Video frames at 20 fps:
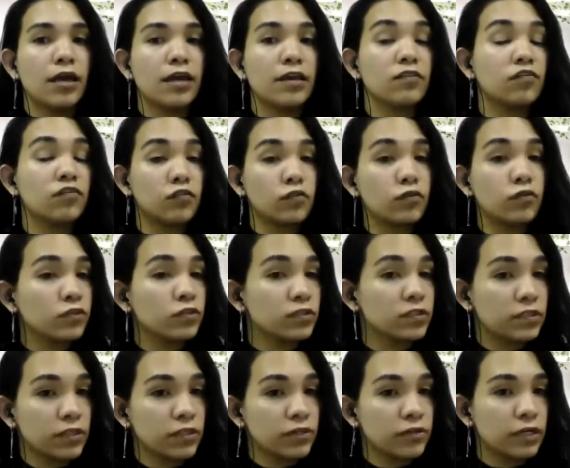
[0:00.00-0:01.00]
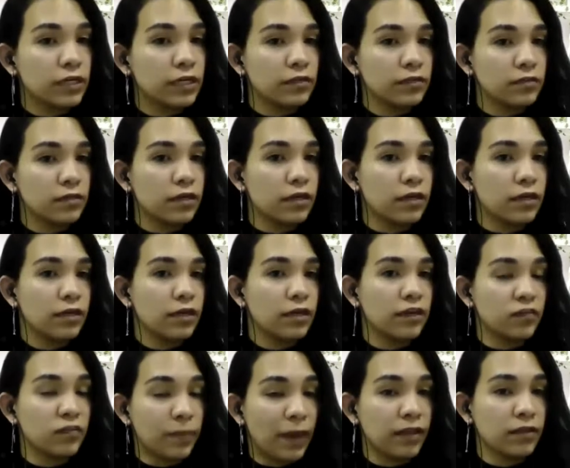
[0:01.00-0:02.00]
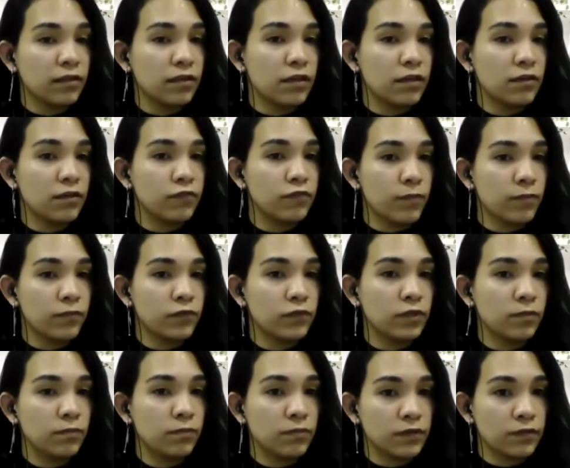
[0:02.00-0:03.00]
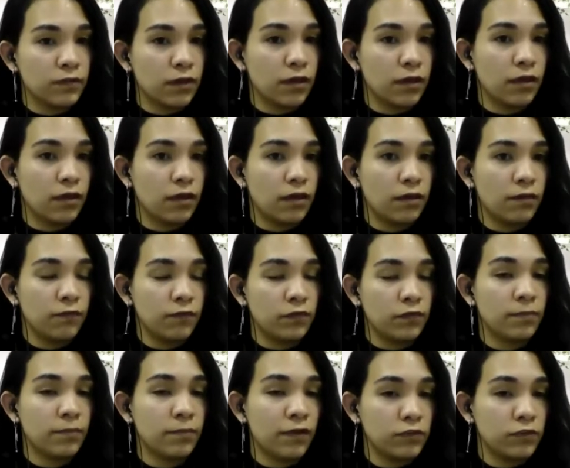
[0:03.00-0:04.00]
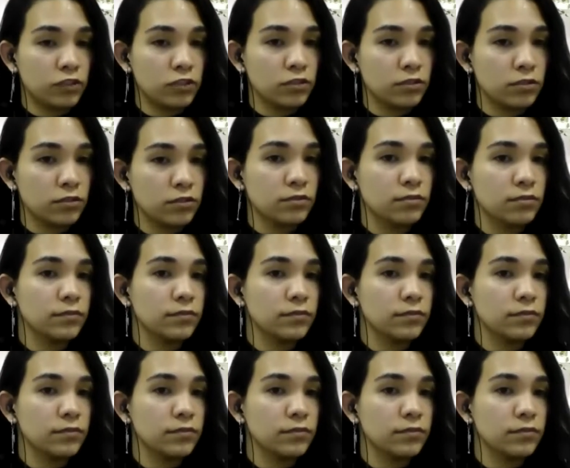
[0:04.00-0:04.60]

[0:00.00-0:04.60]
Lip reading: Is Zoo considering expanding from food and beverages?